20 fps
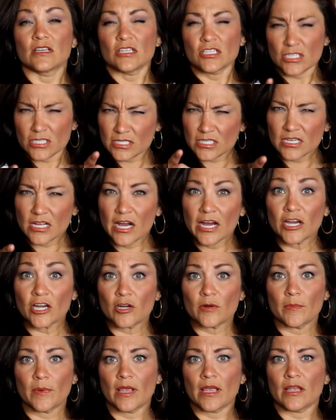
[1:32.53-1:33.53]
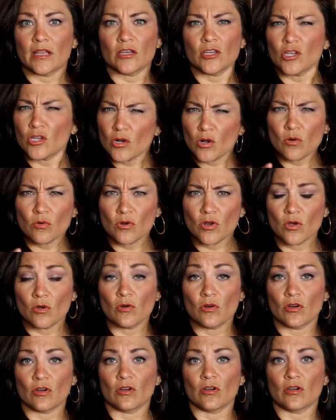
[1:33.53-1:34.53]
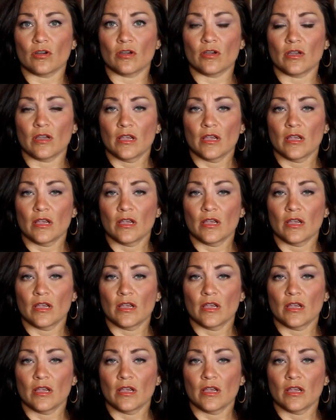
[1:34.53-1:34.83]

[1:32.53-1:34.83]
she's an Ironman, you don't know her.